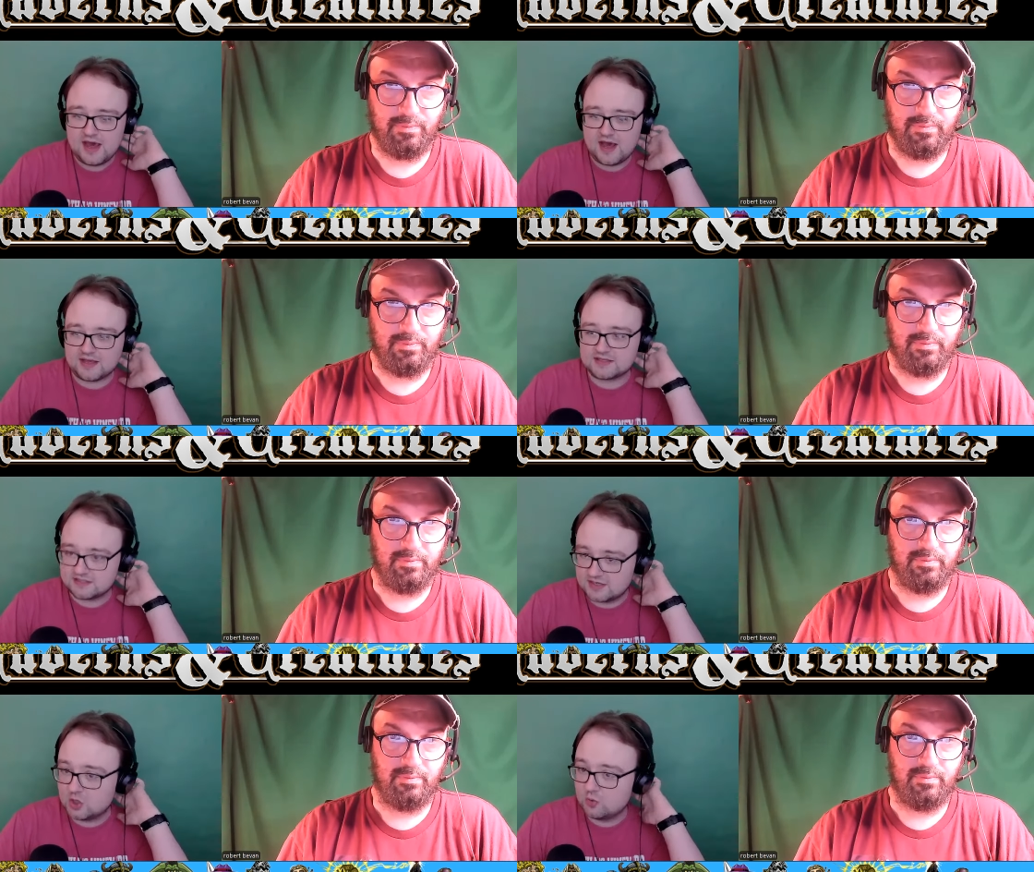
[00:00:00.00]
Speaker 1: I
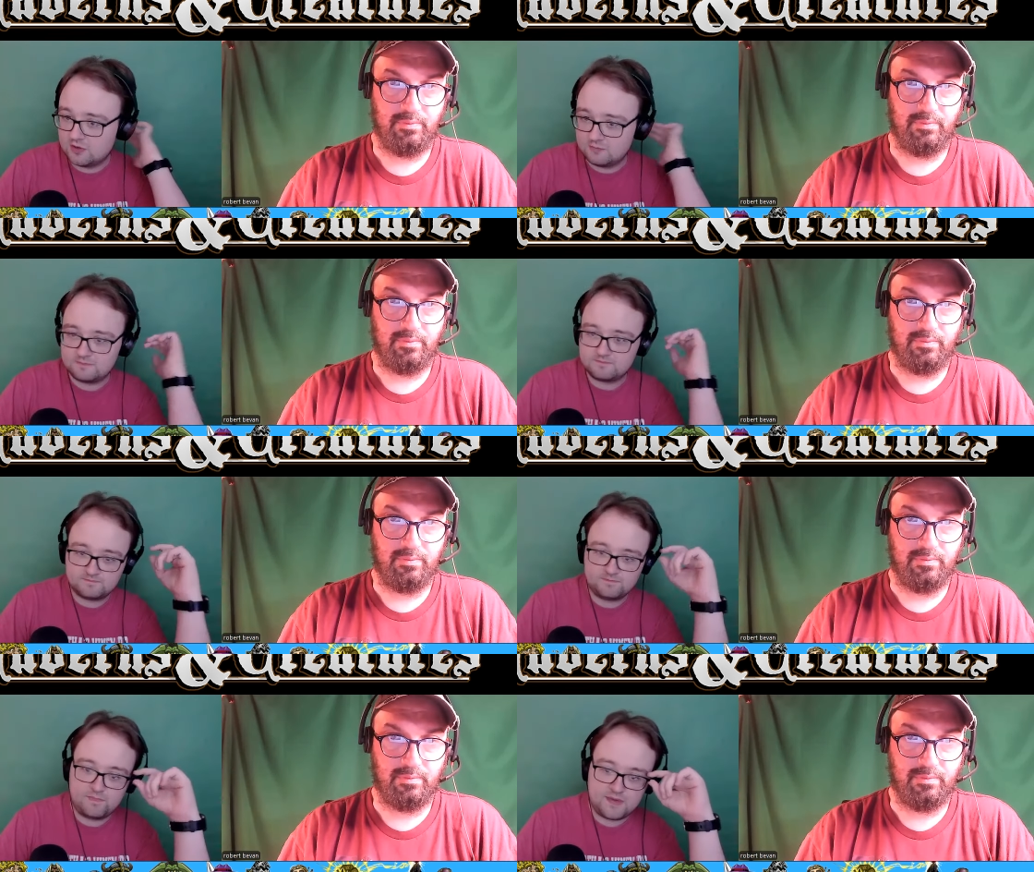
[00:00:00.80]
still would
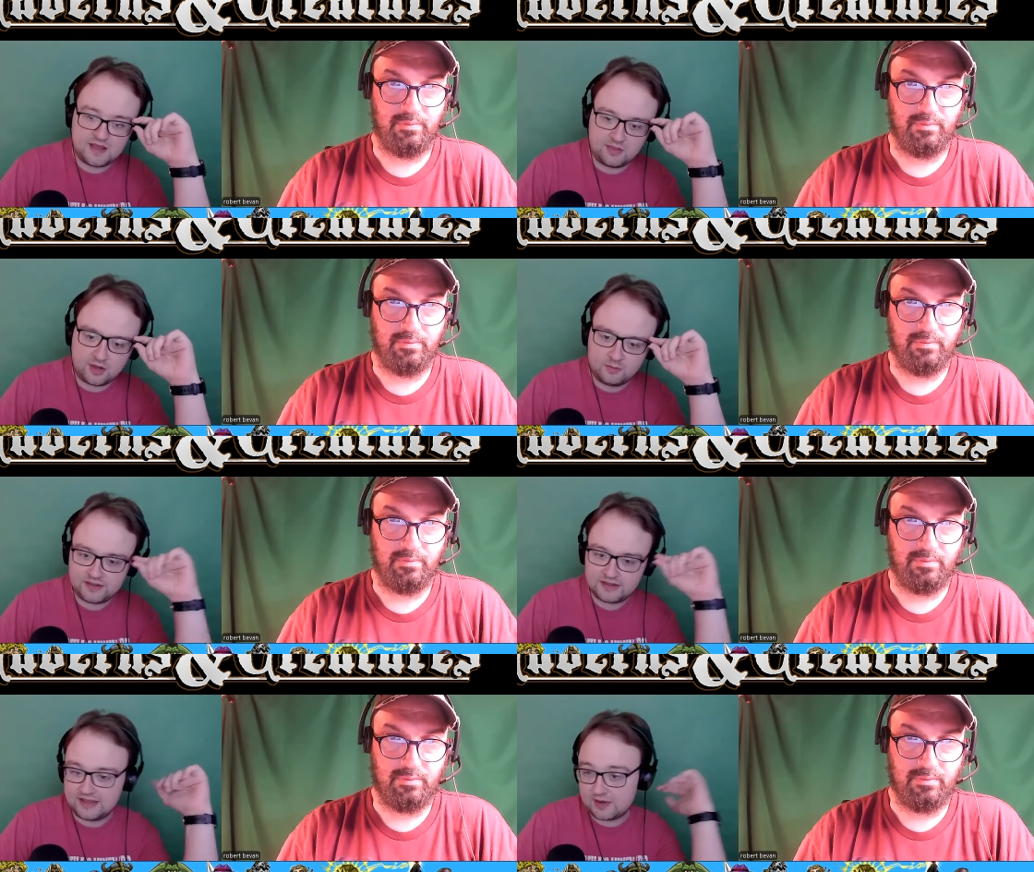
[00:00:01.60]
be a little
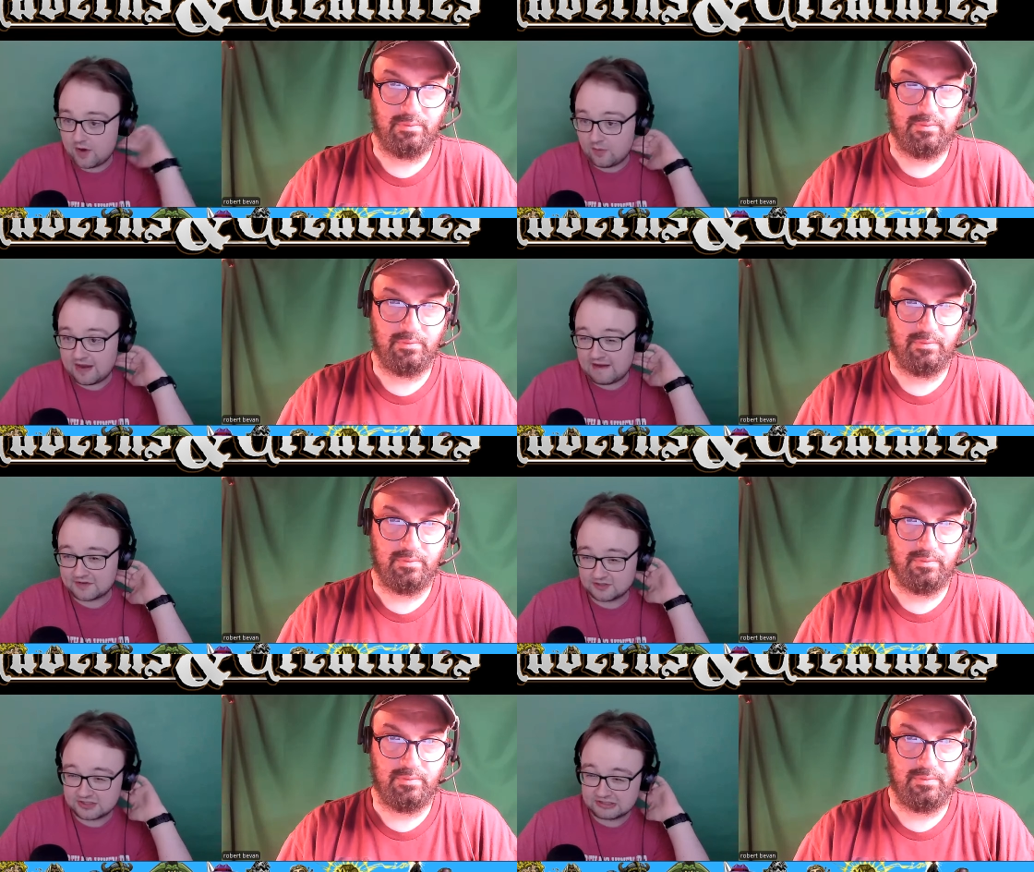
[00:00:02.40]
bit like, well, we have to
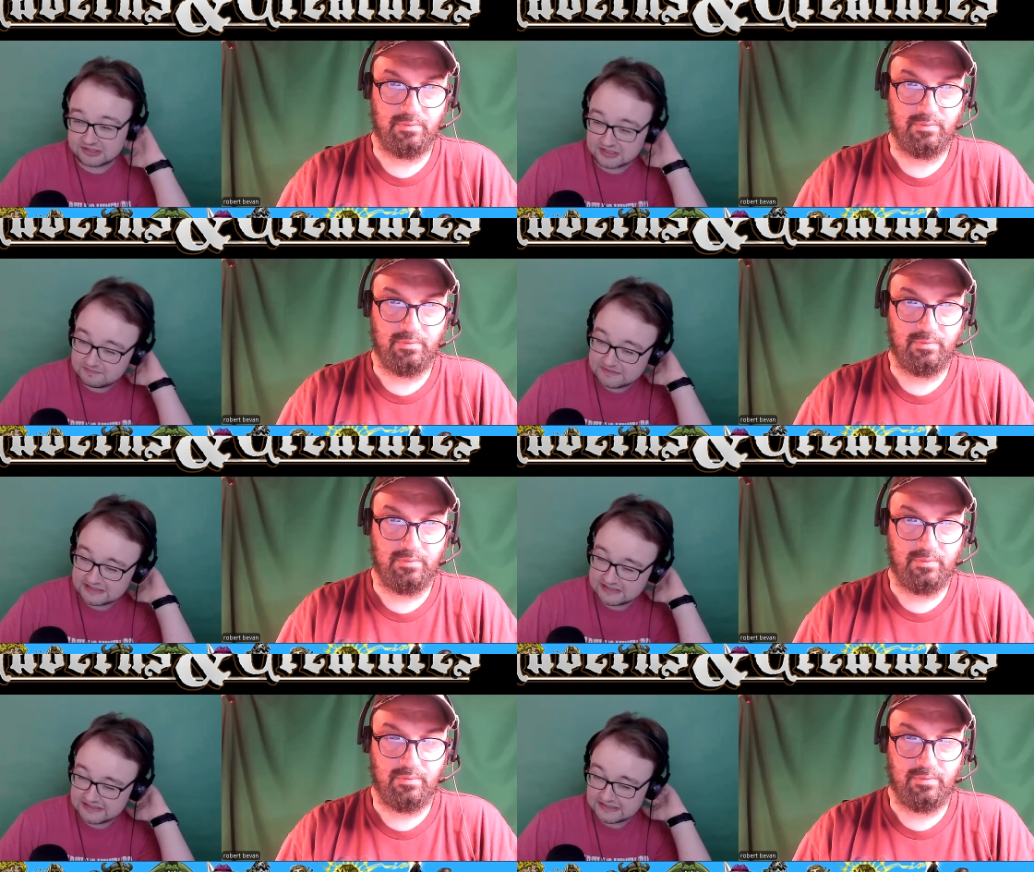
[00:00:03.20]
still check all the
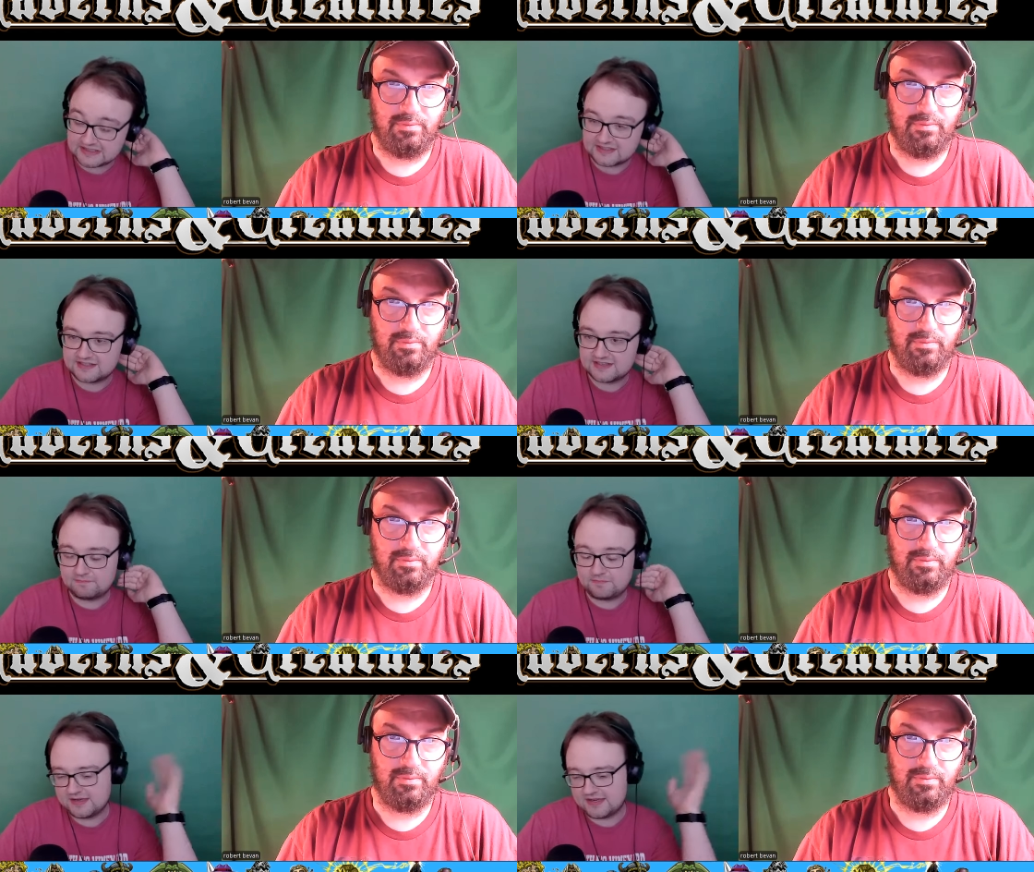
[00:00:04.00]
spell lists, uh,
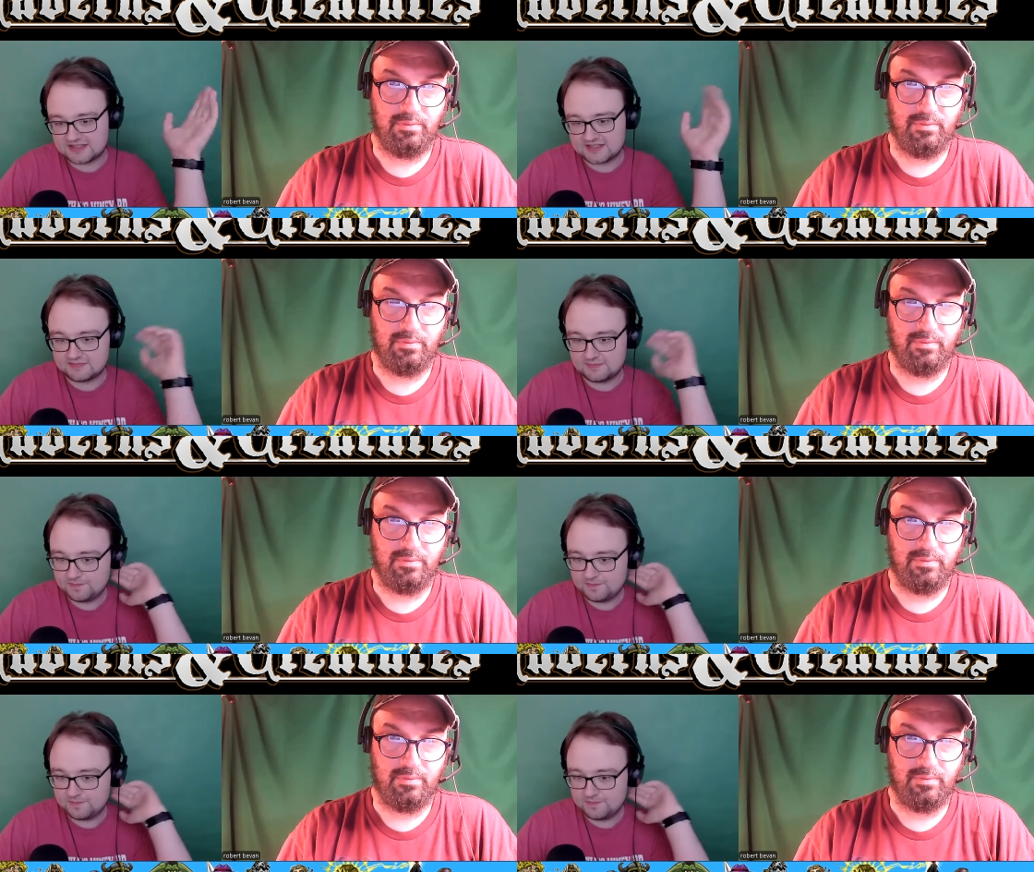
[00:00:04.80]
but it's